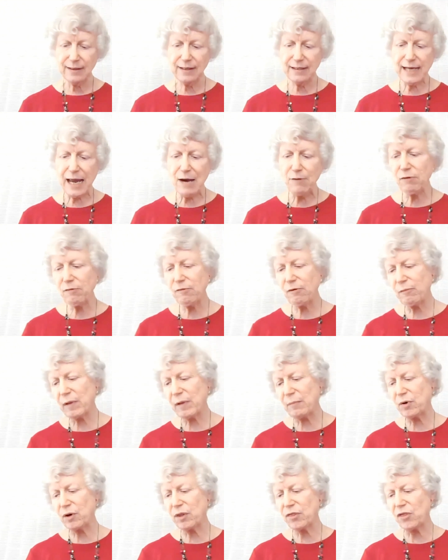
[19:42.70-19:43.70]
Today, we
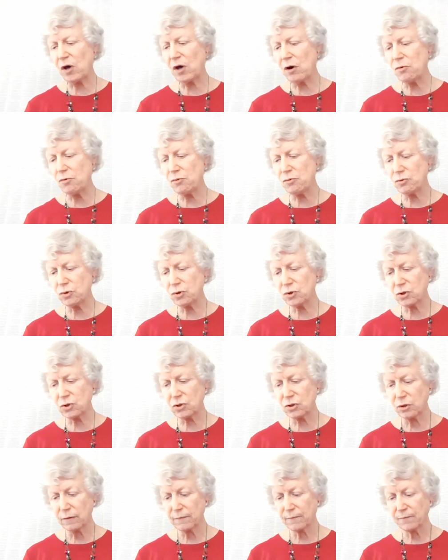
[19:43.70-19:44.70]
remember
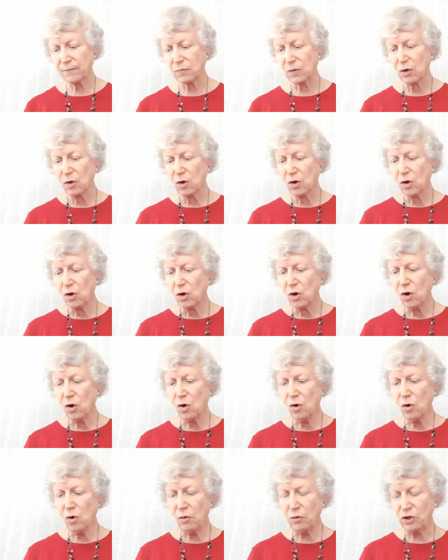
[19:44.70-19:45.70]
those
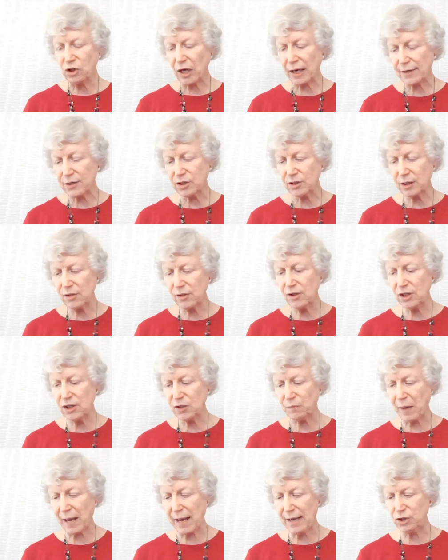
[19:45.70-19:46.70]
who just in
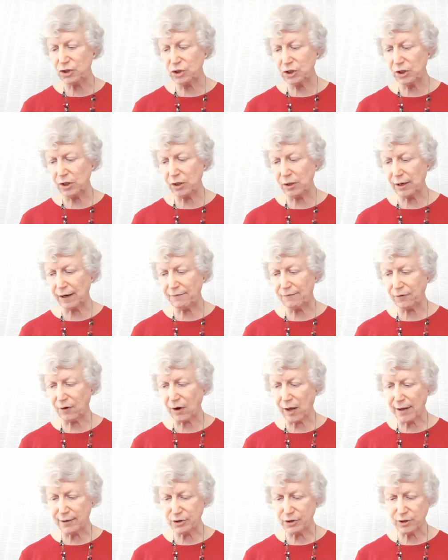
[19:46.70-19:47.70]
this past year have
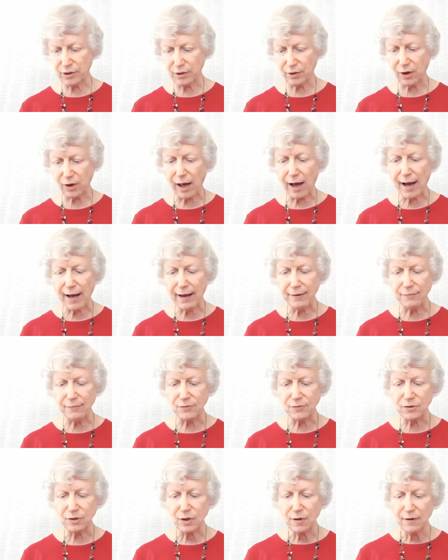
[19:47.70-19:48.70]
lost their
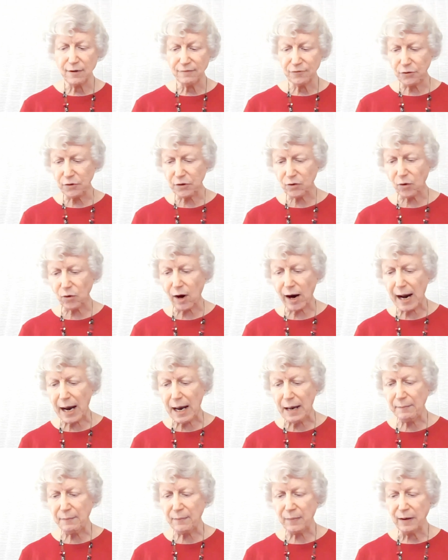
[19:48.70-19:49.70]
lives for the
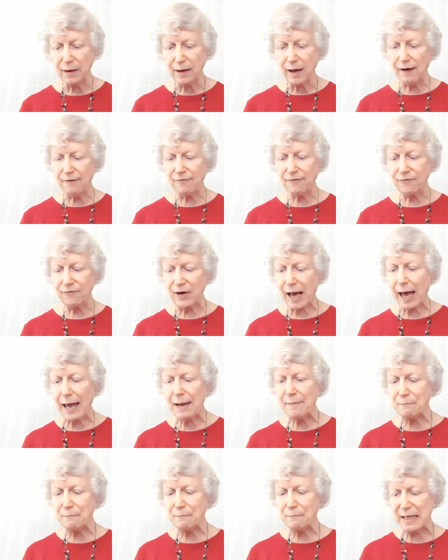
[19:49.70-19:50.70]
crime of
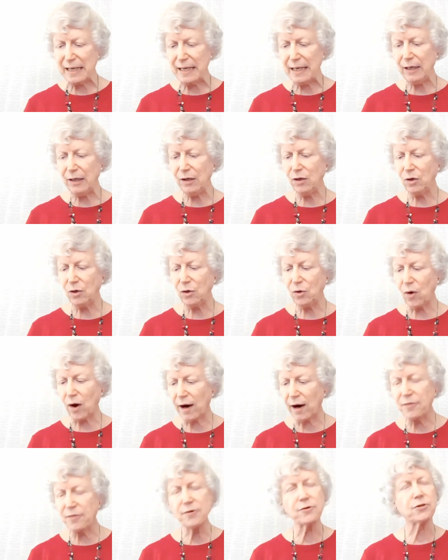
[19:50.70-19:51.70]
not being
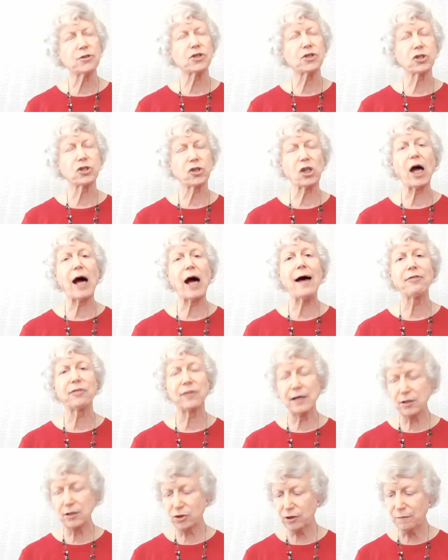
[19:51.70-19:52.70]
who others thought
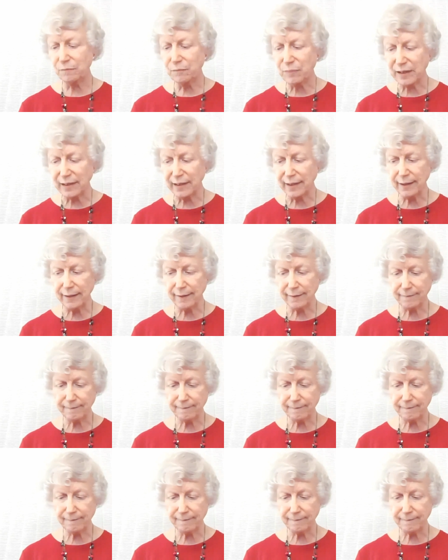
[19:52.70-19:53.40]
they should be.